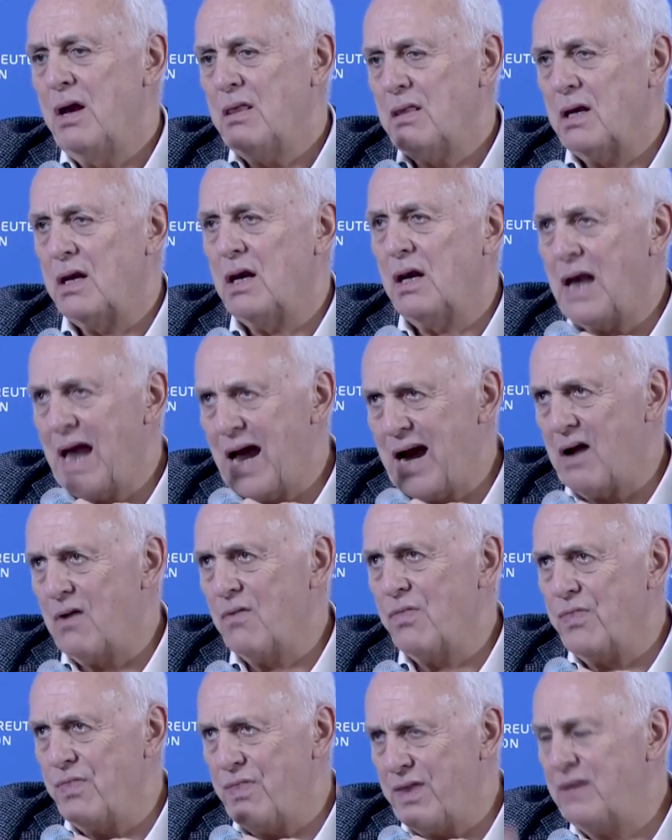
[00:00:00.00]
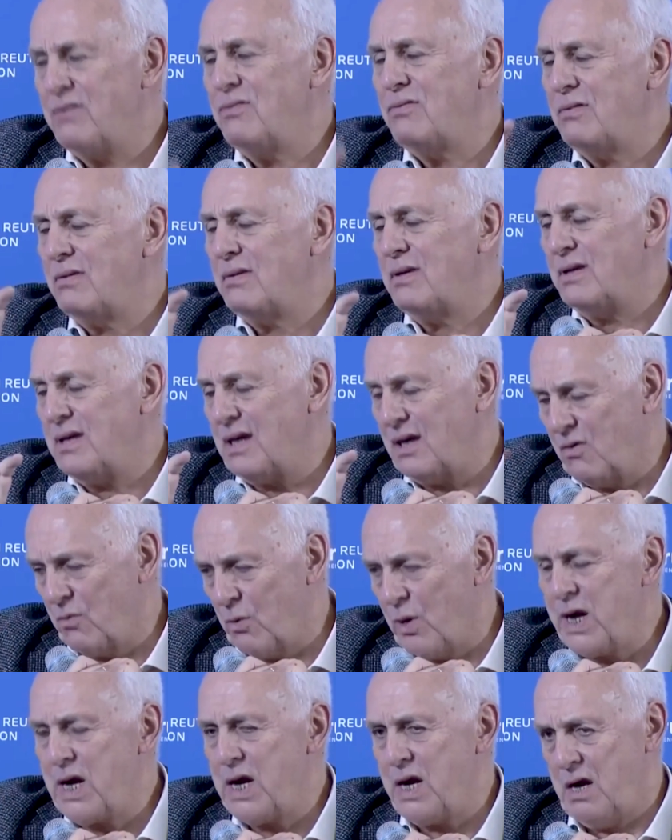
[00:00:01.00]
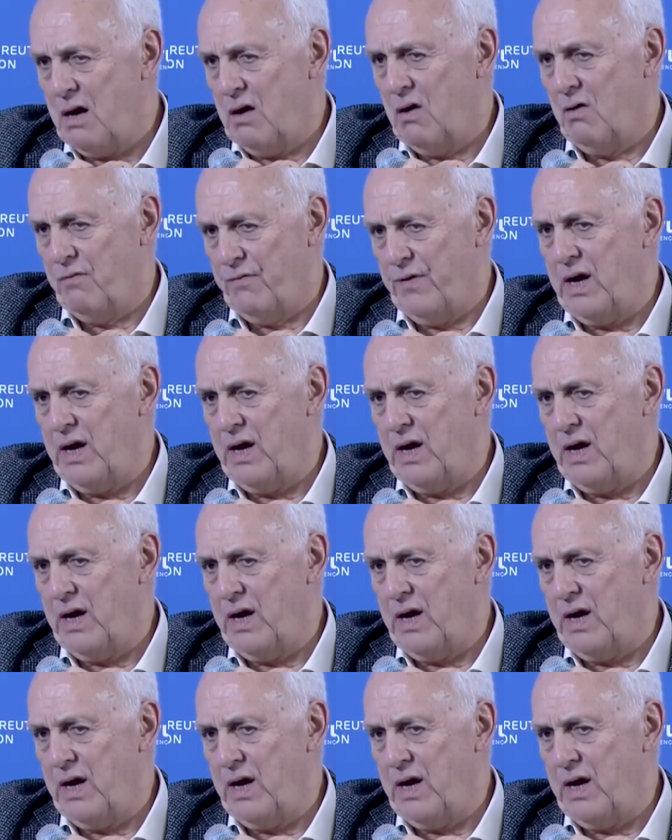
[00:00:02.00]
that allowed this degree of